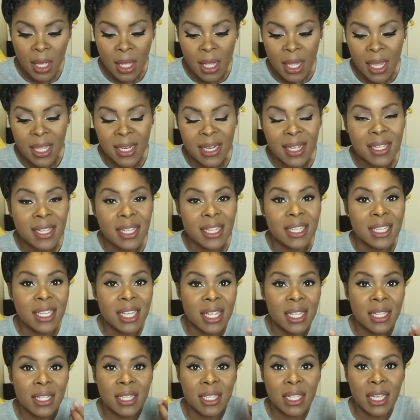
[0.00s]
and it's
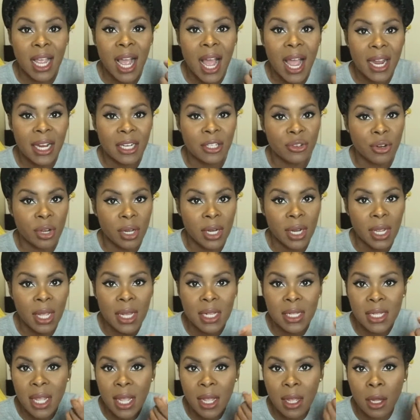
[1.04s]
intensely hydrating.
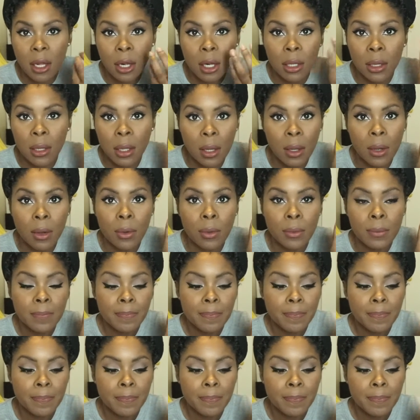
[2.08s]
It's like a glow.